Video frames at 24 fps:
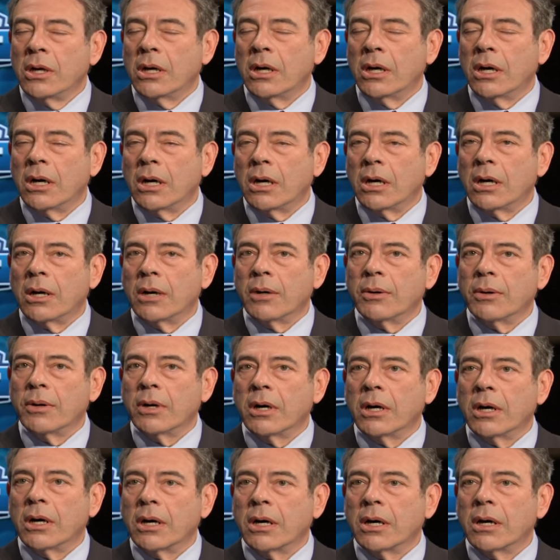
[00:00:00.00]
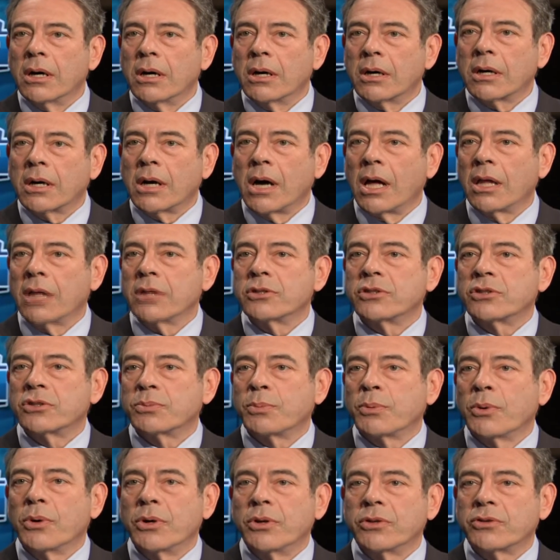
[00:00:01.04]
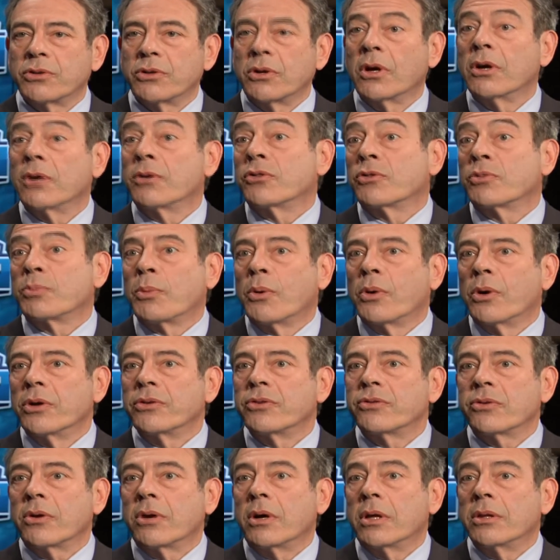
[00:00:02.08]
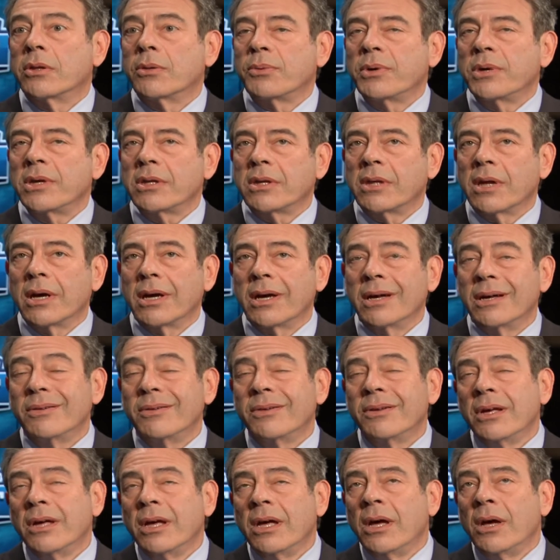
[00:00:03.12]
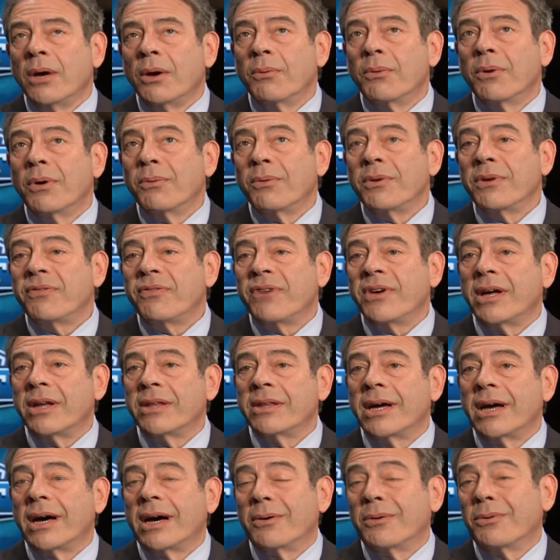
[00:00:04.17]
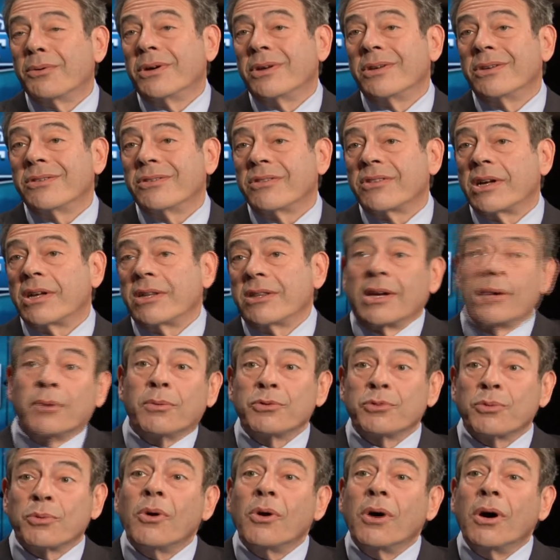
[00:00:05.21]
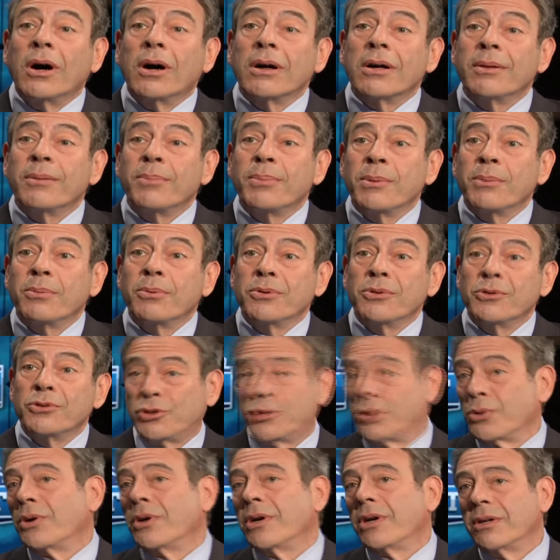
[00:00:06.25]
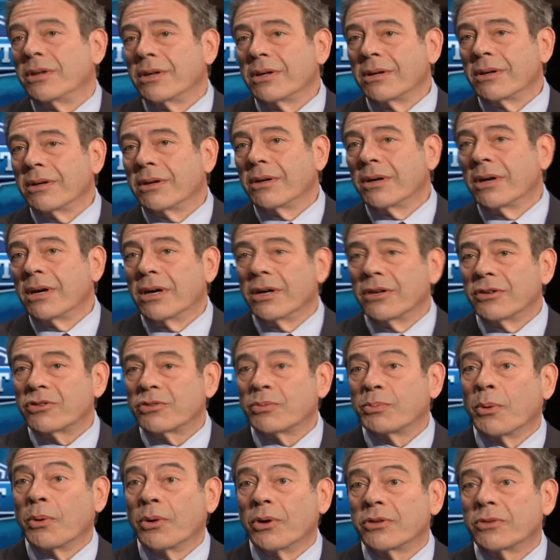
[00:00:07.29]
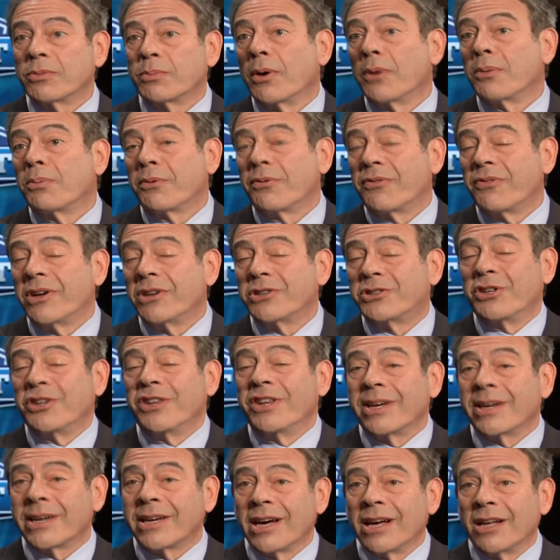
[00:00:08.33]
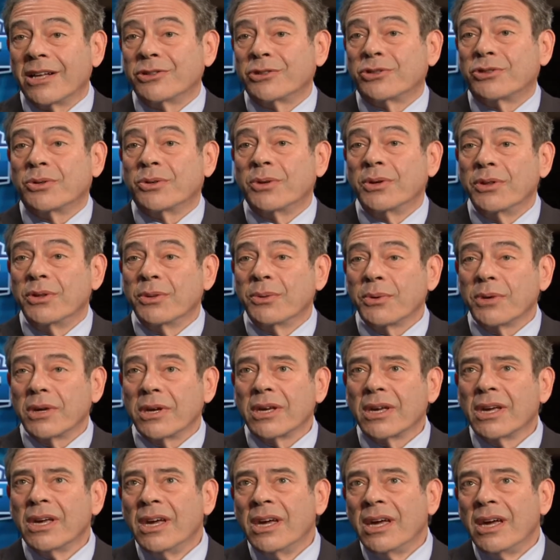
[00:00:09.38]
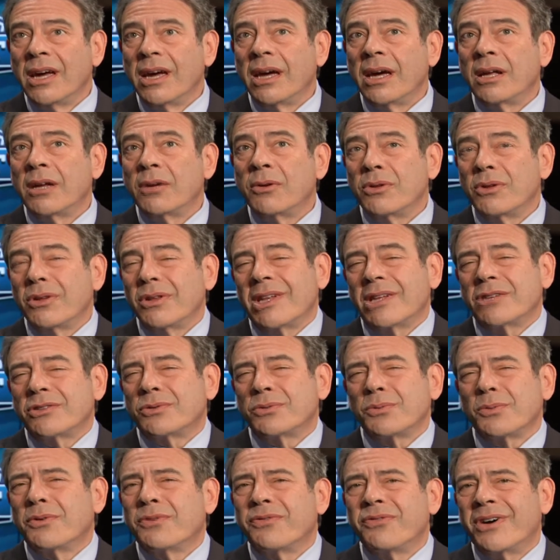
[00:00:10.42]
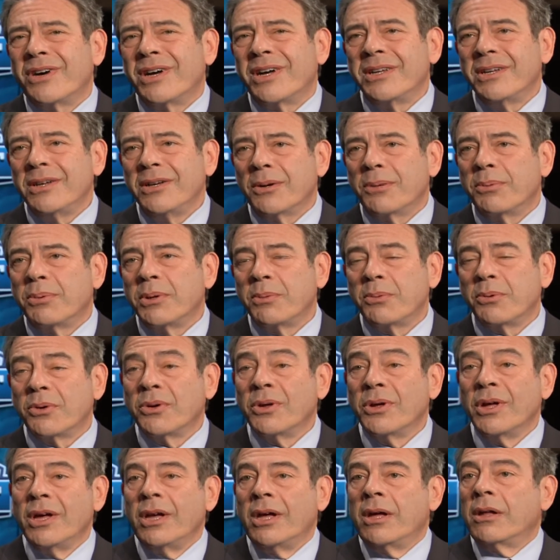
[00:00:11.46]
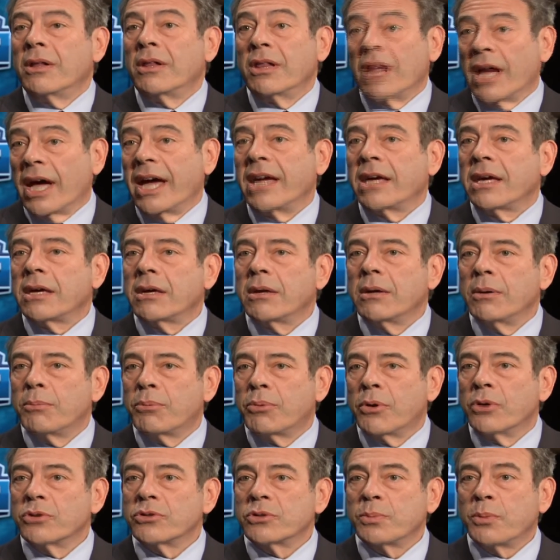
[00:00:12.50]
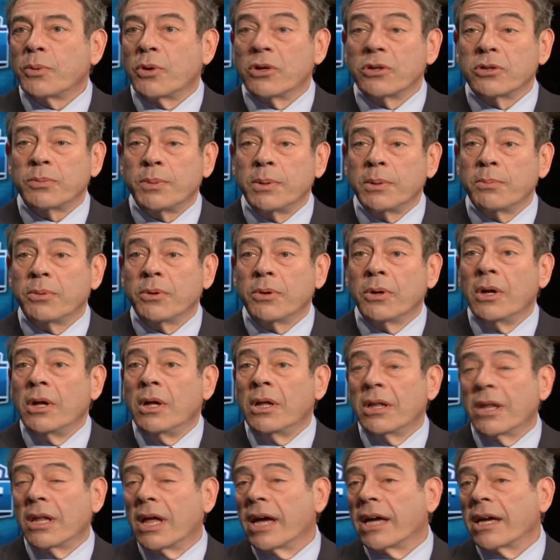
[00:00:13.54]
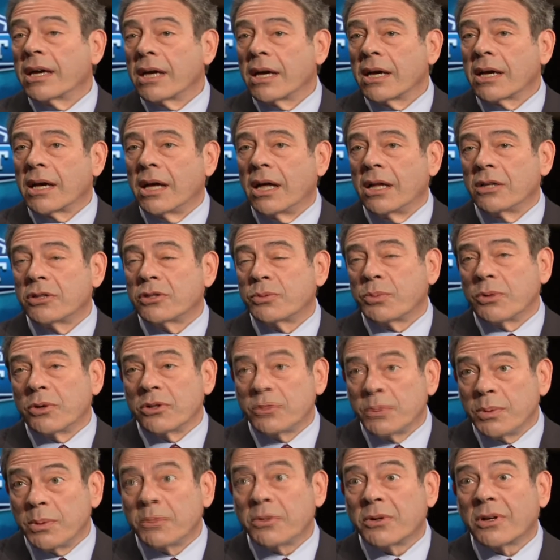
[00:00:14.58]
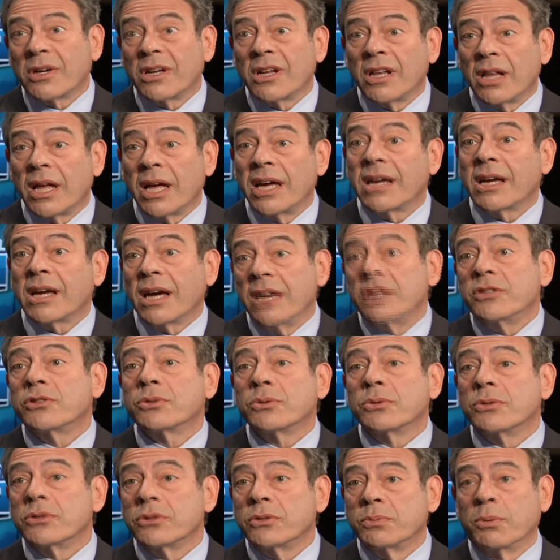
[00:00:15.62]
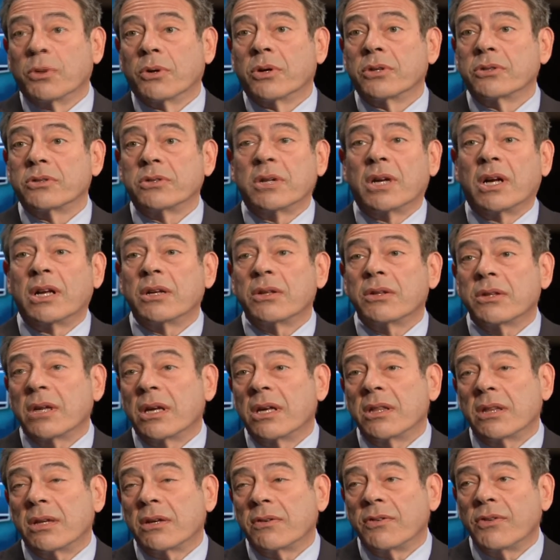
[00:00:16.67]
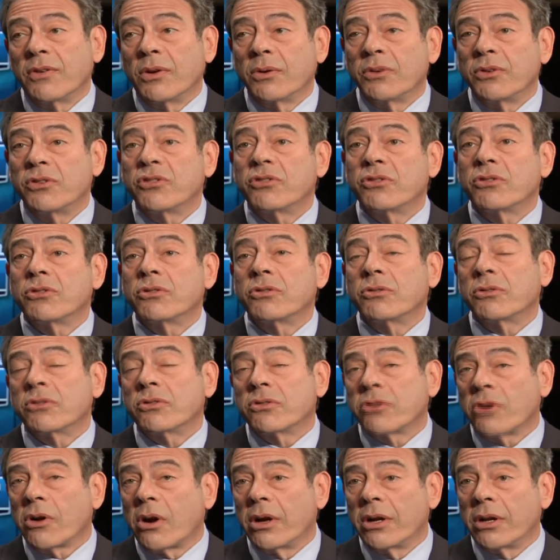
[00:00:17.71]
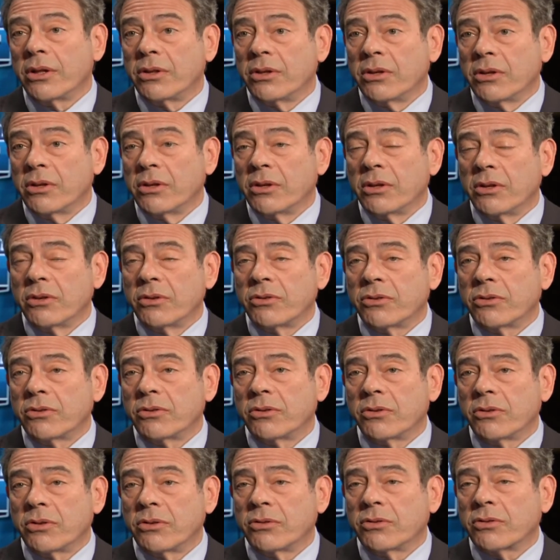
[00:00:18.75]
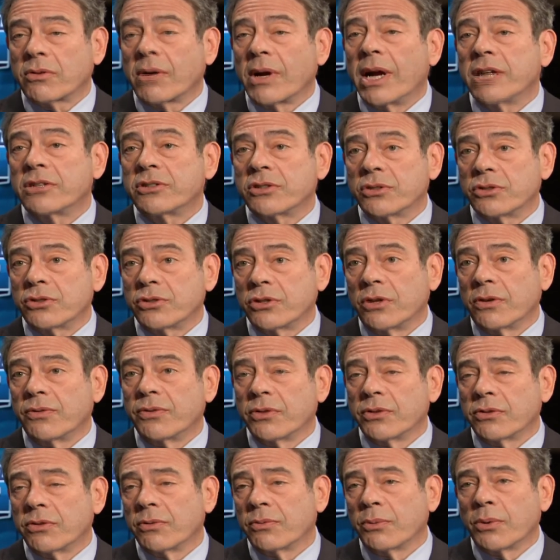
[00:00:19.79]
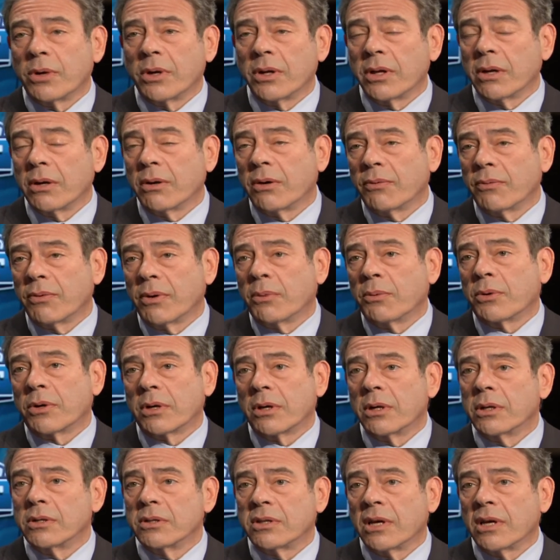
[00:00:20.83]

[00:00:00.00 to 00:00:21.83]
uh, uh, college sports or uh, sports on the weekday. And what we found out was that that was wrong, that people enjoyed uh, sports, both professional and college, during the week. And that's what we'll find here. People like pro sports, people like college sports, people are going to like high school sports. And I, don't, I think we've only started the, the, to scratch the surface of, where, of what we're going to